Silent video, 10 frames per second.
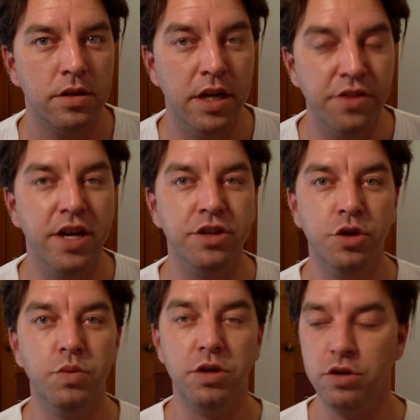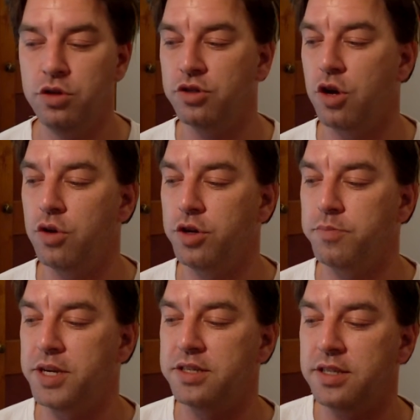and that you will lose all your
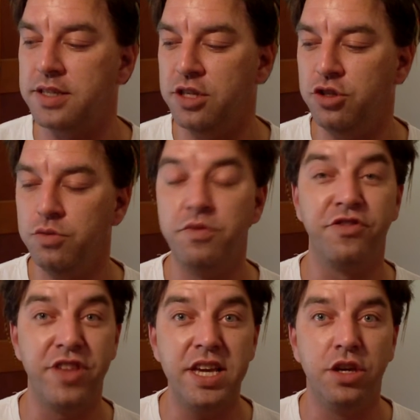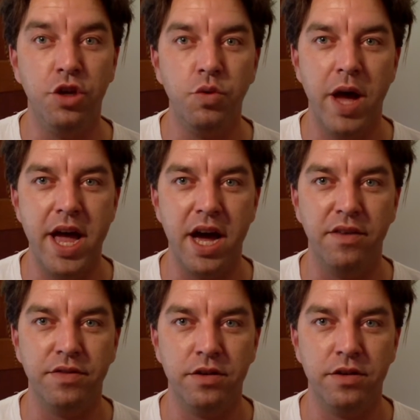business that you think you have.